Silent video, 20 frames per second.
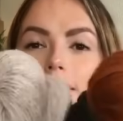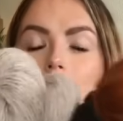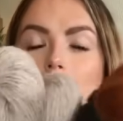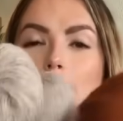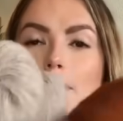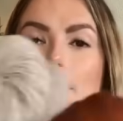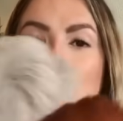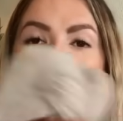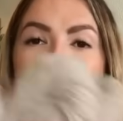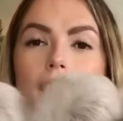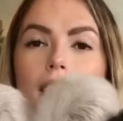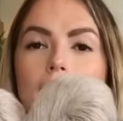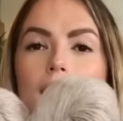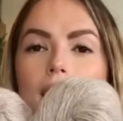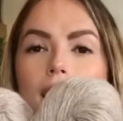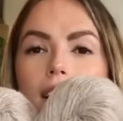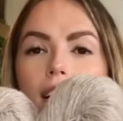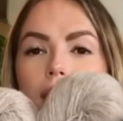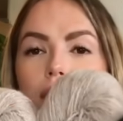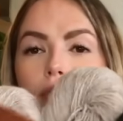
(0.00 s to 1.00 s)
So I'm
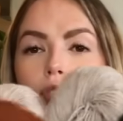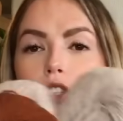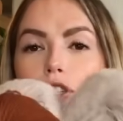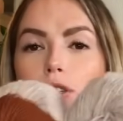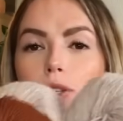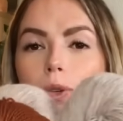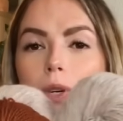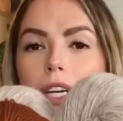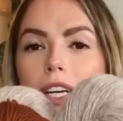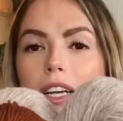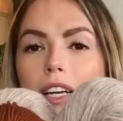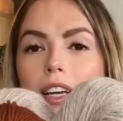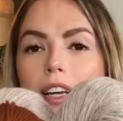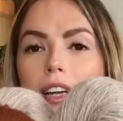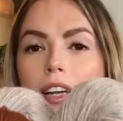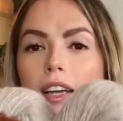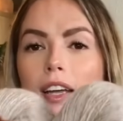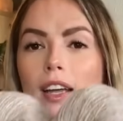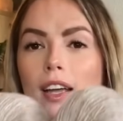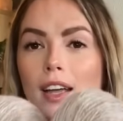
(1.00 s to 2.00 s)
thinking of
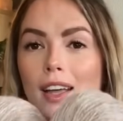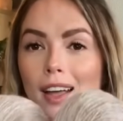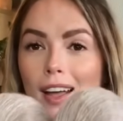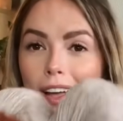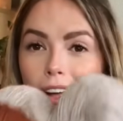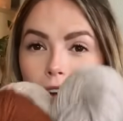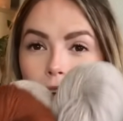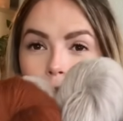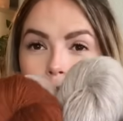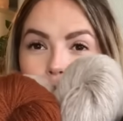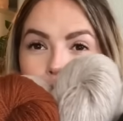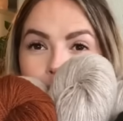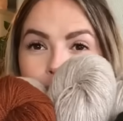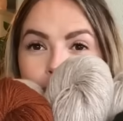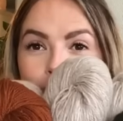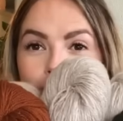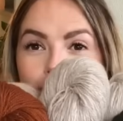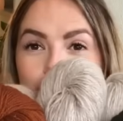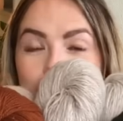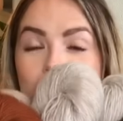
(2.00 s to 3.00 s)
doing
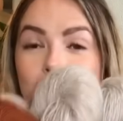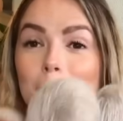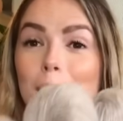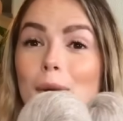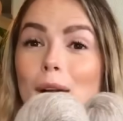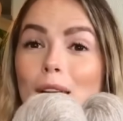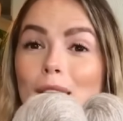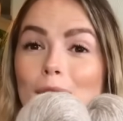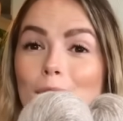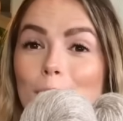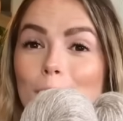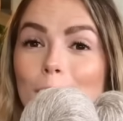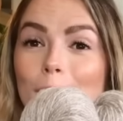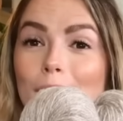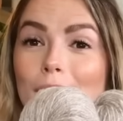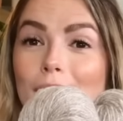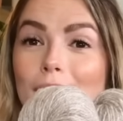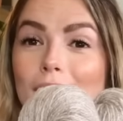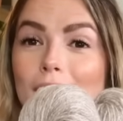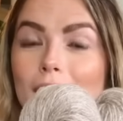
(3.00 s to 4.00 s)
some color
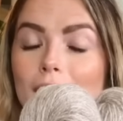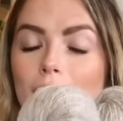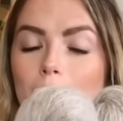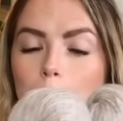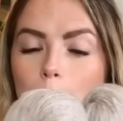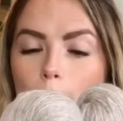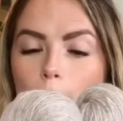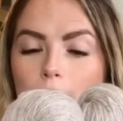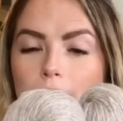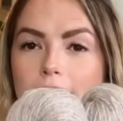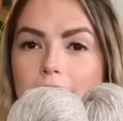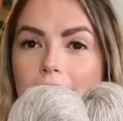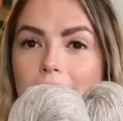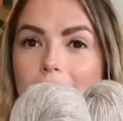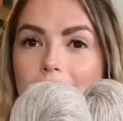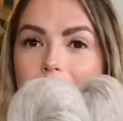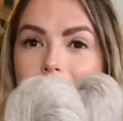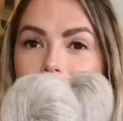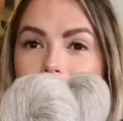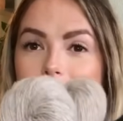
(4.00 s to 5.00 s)
work
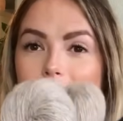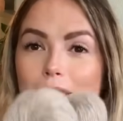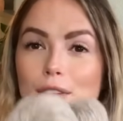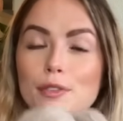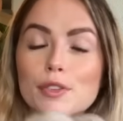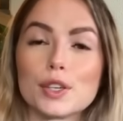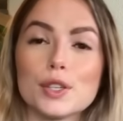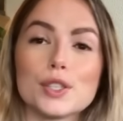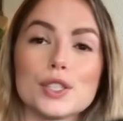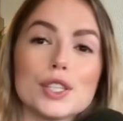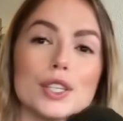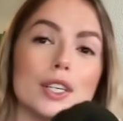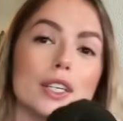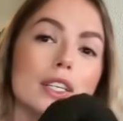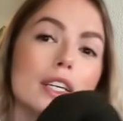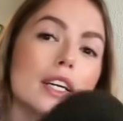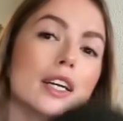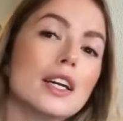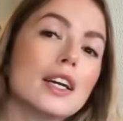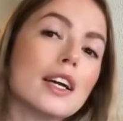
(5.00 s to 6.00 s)
project in the
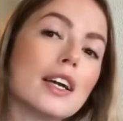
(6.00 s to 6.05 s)
future.